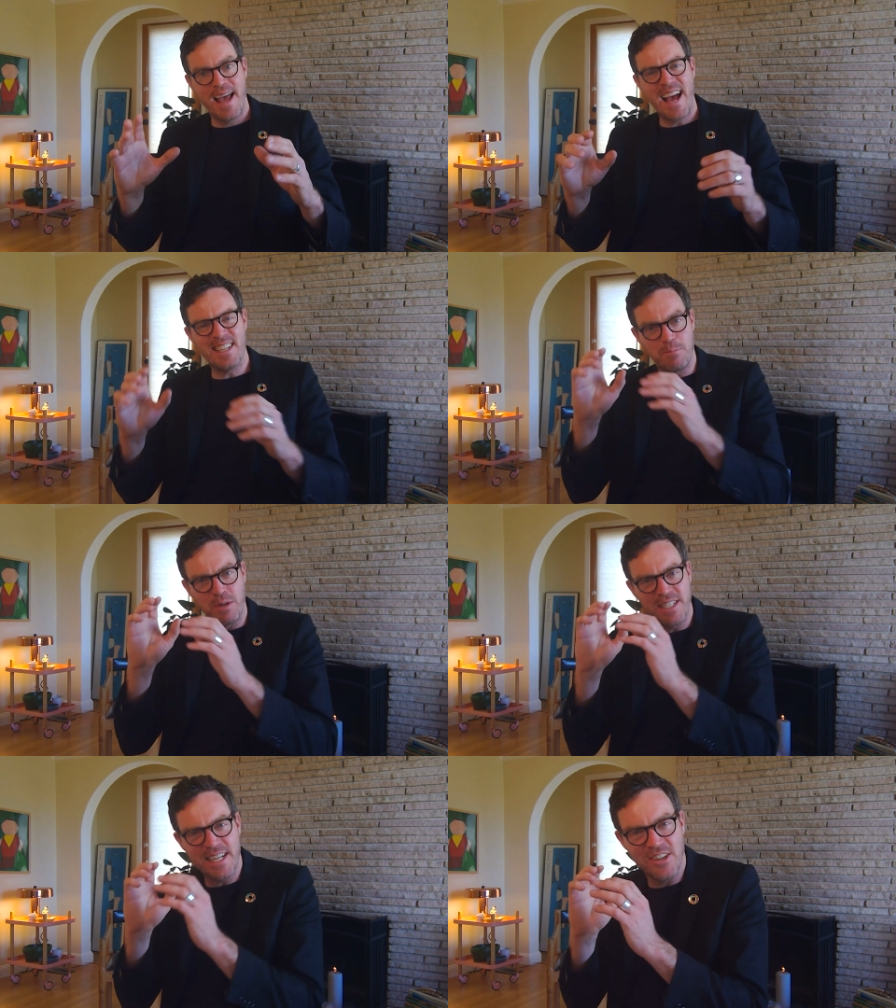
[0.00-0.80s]
as a
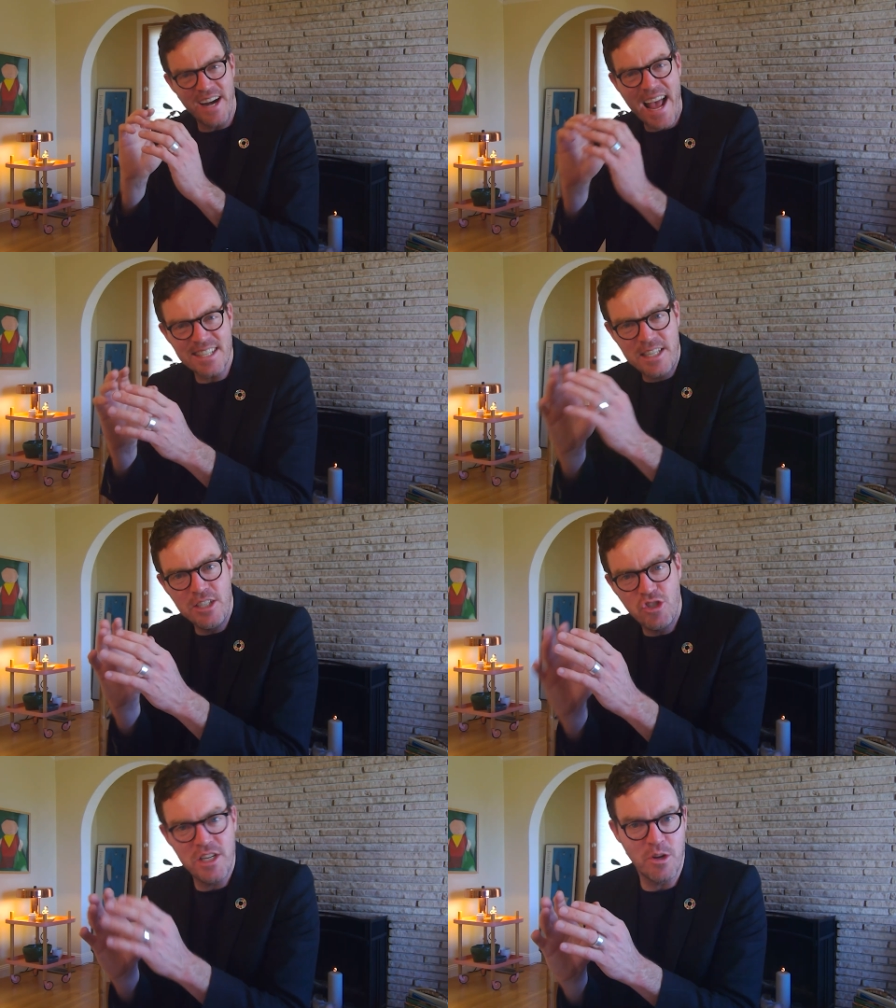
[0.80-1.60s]
particular
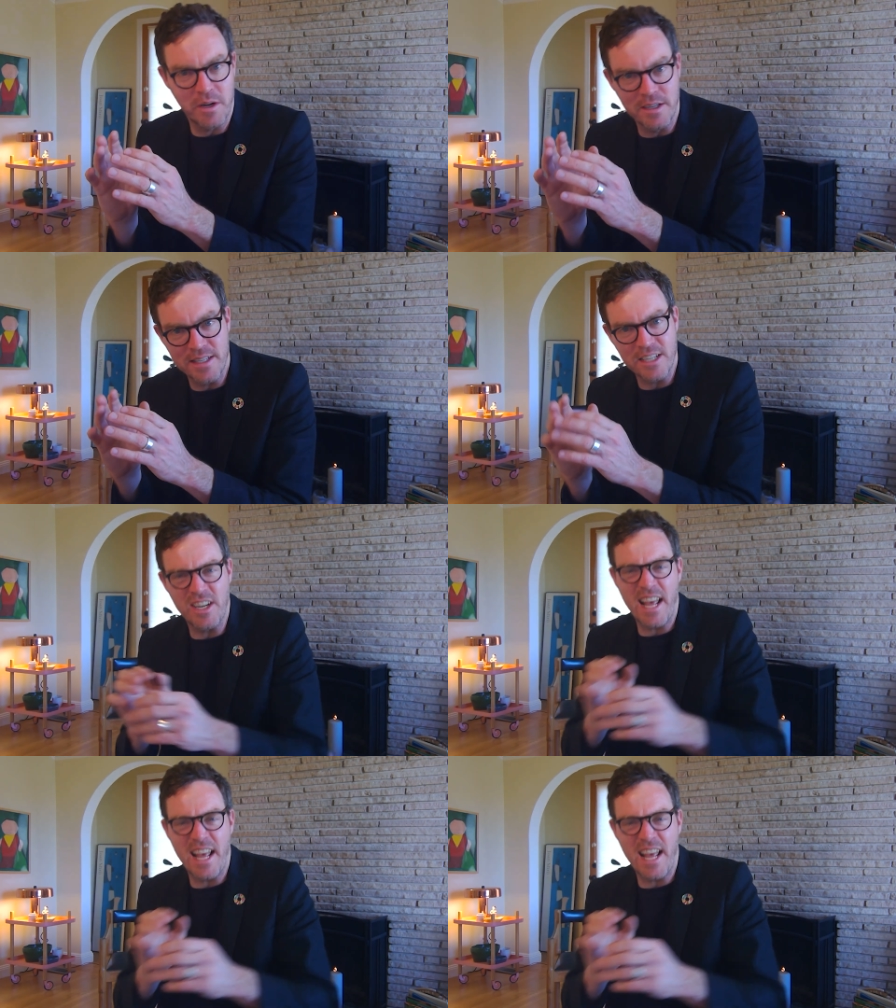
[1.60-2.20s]
SDG organization,